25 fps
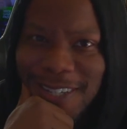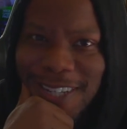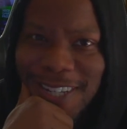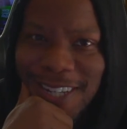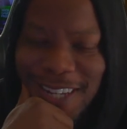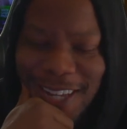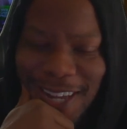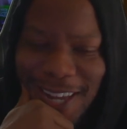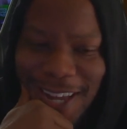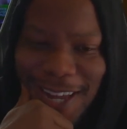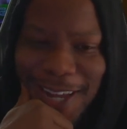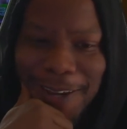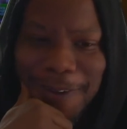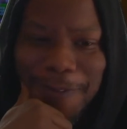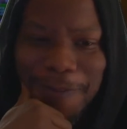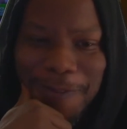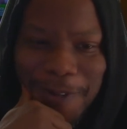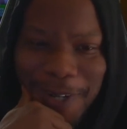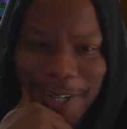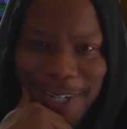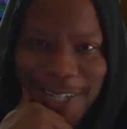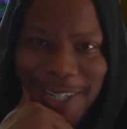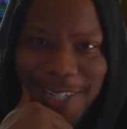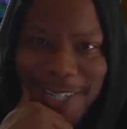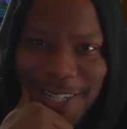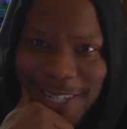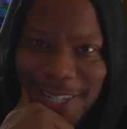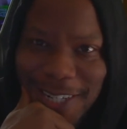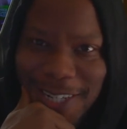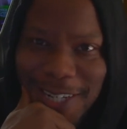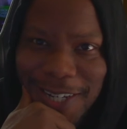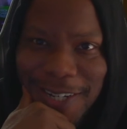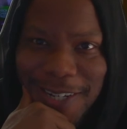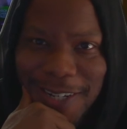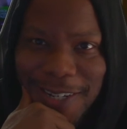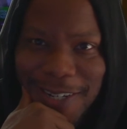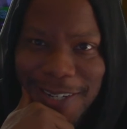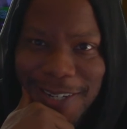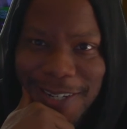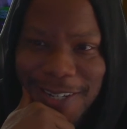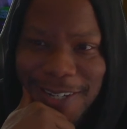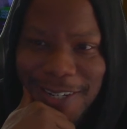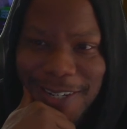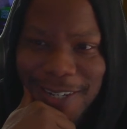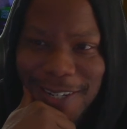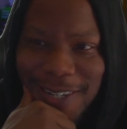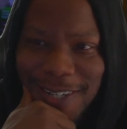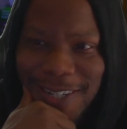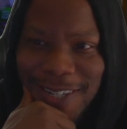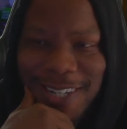He had one good year,
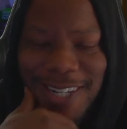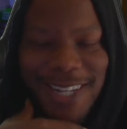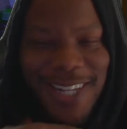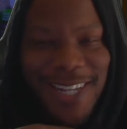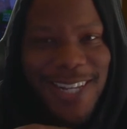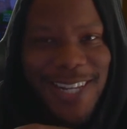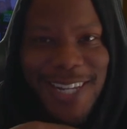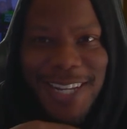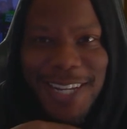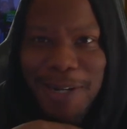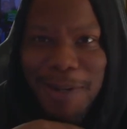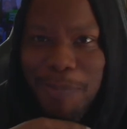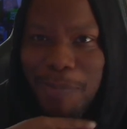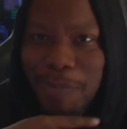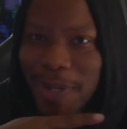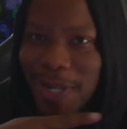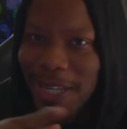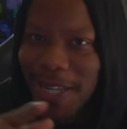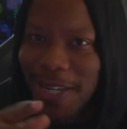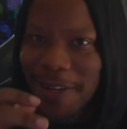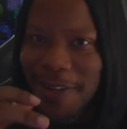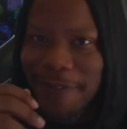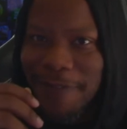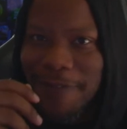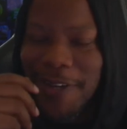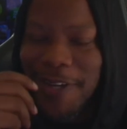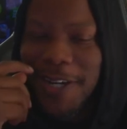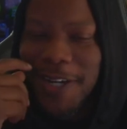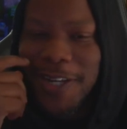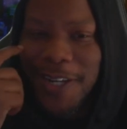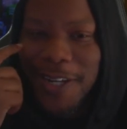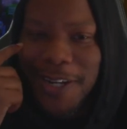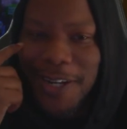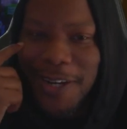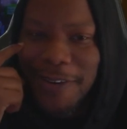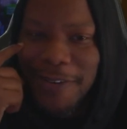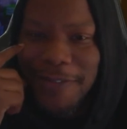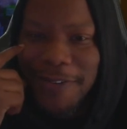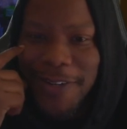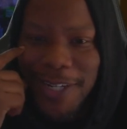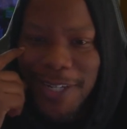then he completely fell off.